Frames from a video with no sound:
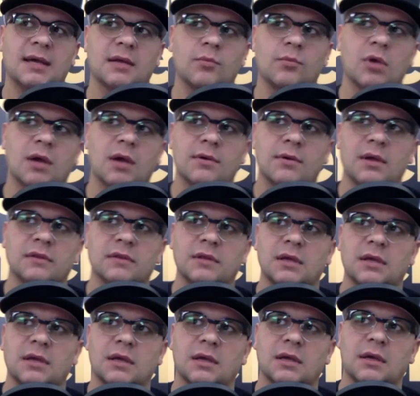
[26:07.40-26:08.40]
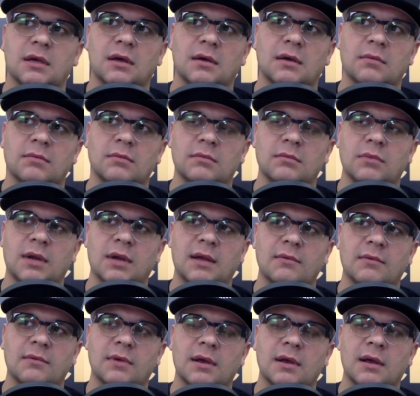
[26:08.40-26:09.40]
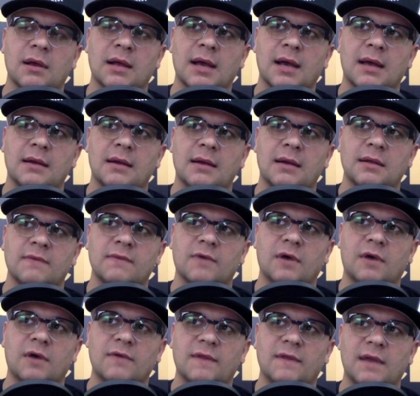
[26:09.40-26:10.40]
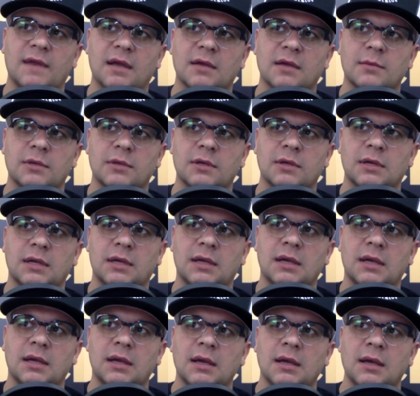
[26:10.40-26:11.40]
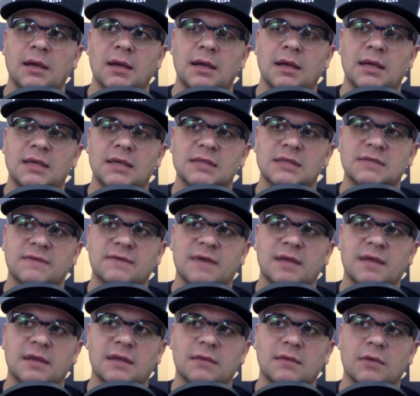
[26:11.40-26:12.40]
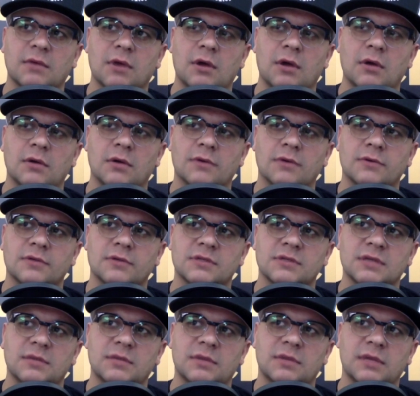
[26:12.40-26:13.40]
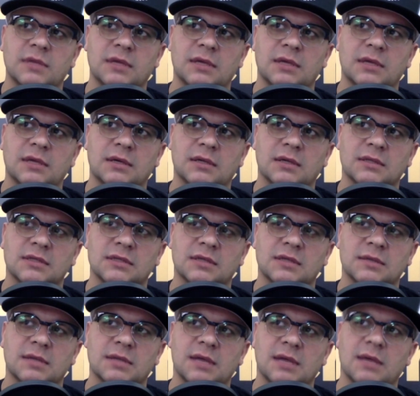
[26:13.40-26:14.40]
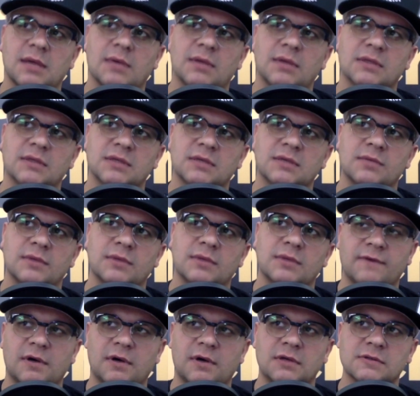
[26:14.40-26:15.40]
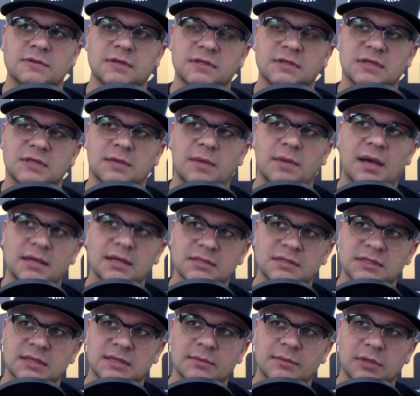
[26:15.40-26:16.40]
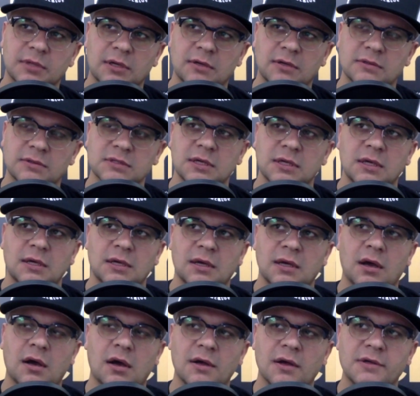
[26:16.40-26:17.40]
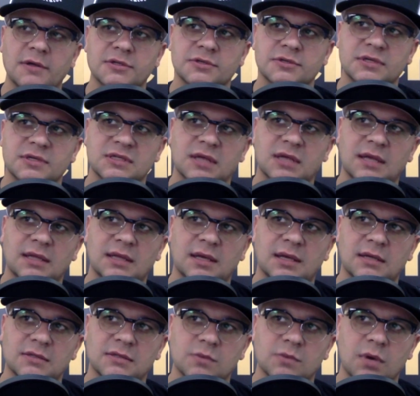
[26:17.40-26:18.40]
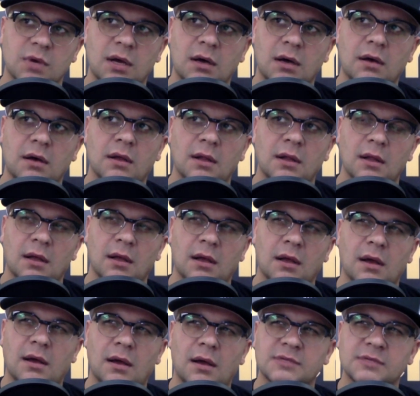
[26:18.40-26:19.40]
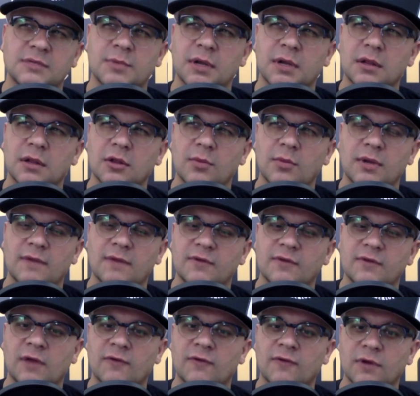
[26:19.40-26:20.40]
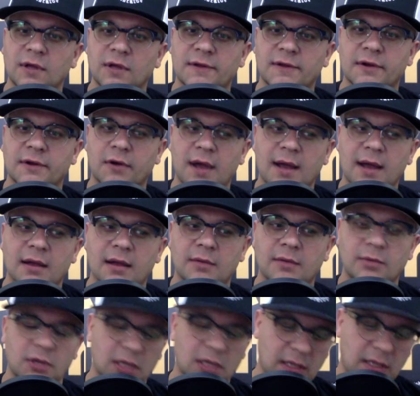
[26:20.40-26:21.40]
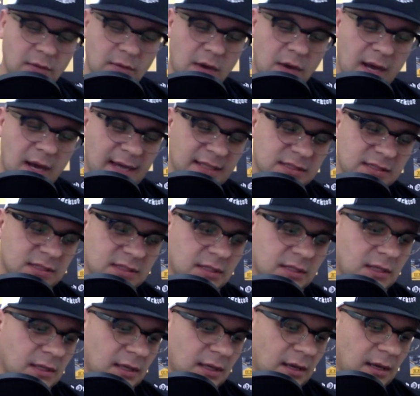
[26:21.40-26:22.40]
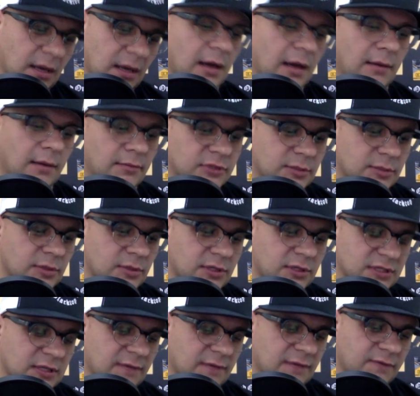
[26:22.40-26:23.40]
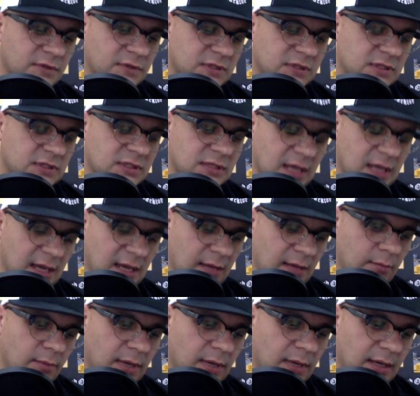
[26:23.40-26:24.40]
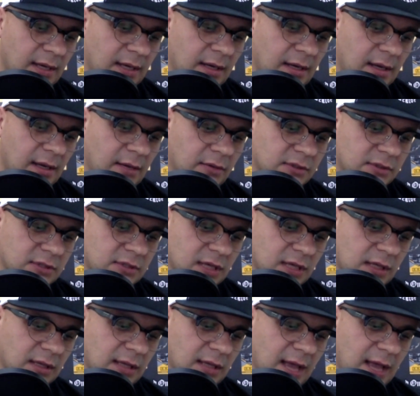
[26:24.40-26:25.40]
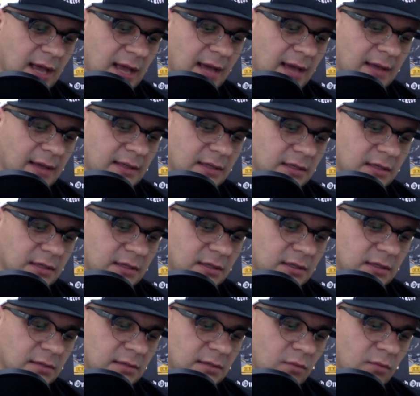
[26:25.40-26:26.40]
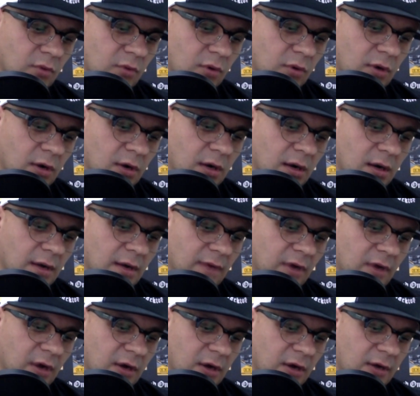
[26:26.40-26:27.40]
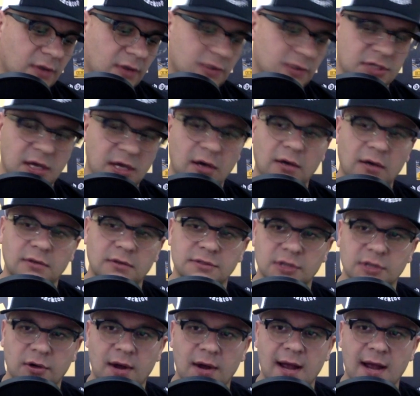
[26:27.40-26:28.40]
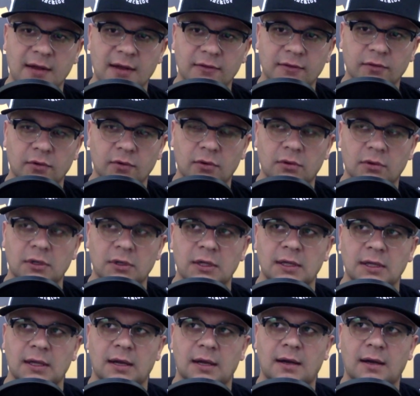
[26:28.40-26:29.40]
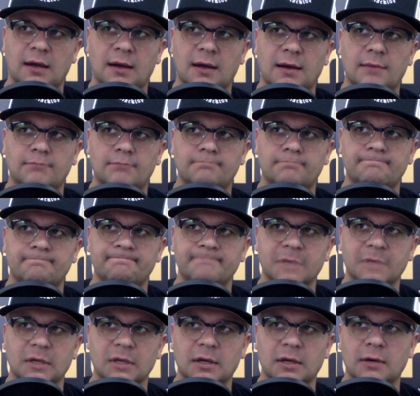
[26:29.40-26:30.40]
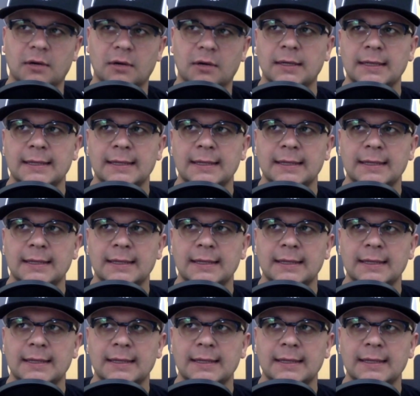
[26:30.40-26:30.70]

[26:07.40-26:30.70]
camaraderie. I think um, when I got, got, involved in that community, is the fact that we're all going through the same thing at the same time. We have the same pitfalls. We have the same highs and same lows. Our industry yep. is like that as well. Uh, it's been a little bit of a tougher nut to crack community wise. Um, some of the stuff was the same, but it was a lot more of a harder shell to crack through. Um, you know,